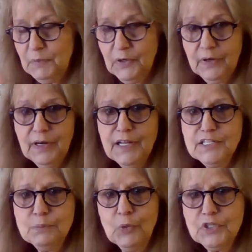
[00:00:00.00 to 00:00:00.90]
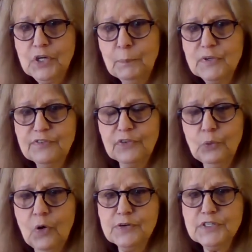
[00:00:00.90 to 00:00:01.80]
Spirit, can I get some more jumpers for
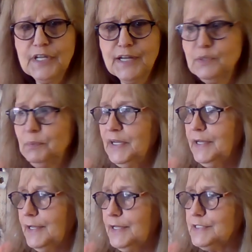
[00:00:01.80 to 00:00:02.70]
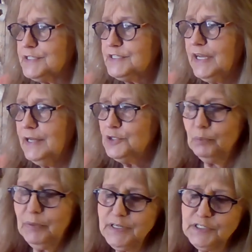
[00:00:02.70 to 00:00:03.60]
the water signs, please?
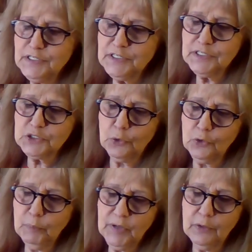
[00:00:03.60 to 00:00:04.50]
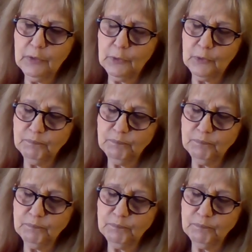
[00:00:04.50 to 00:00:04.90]
Cancer, Pisces, and Scorpio.